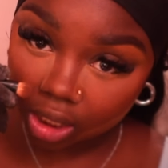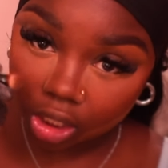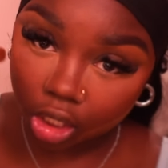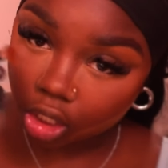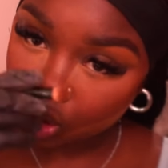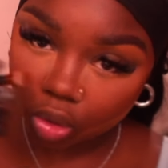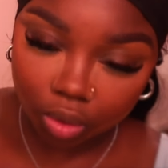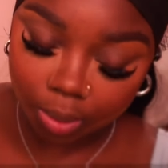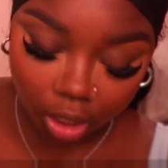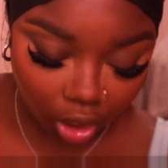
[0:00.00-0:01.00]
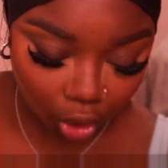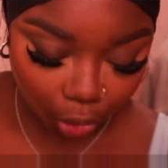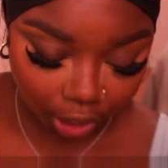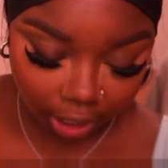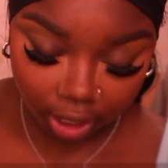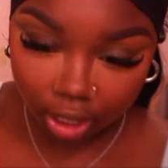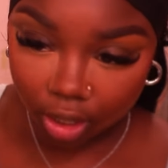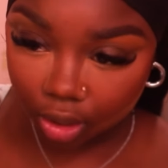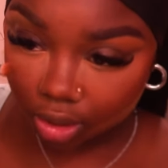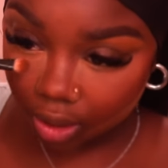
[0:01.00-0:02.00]
Your nose will be looking crooked,
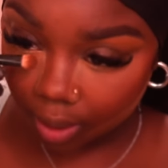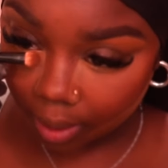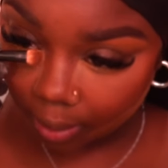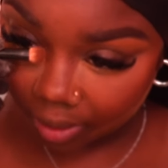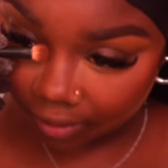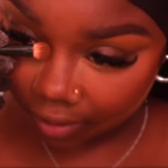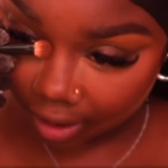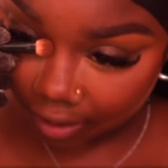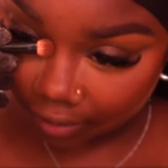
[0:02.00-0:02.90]
so be very,